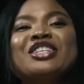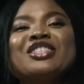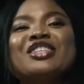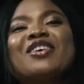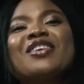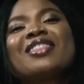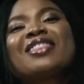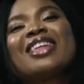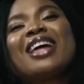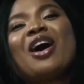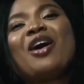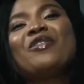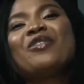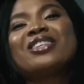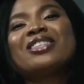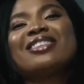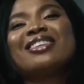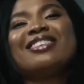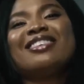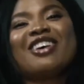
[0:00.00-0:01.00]
So that
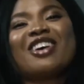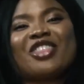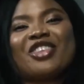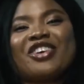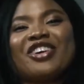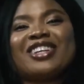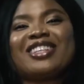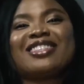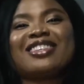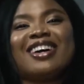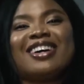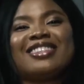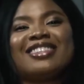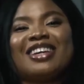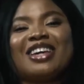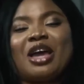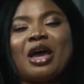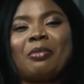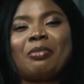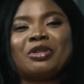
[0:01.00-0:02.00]
was another
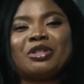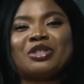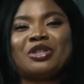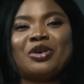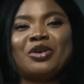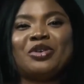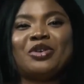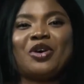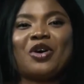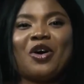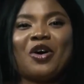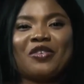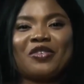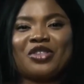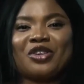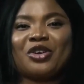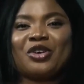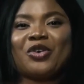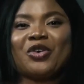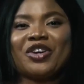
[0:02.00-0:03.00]
exciting episode of
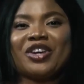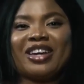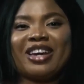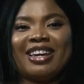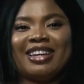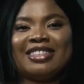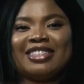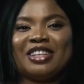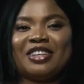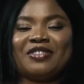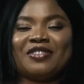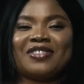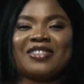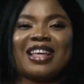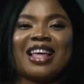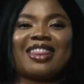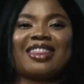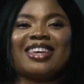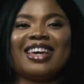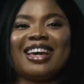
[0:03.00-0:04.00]
The Creatives,
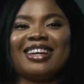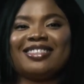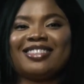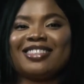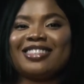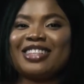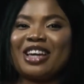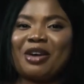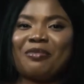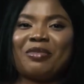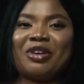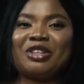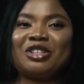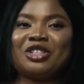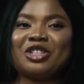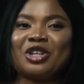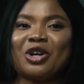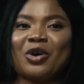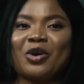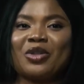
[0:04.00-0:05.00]
the entertainment
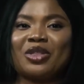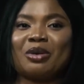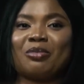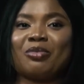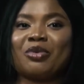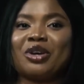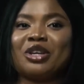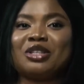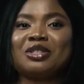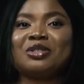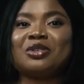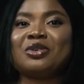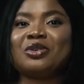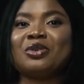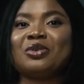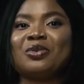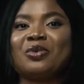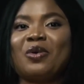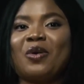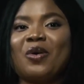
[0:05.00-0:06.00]
show that brings to
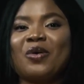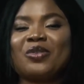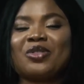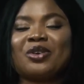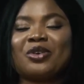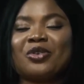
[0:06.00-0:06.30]
you all the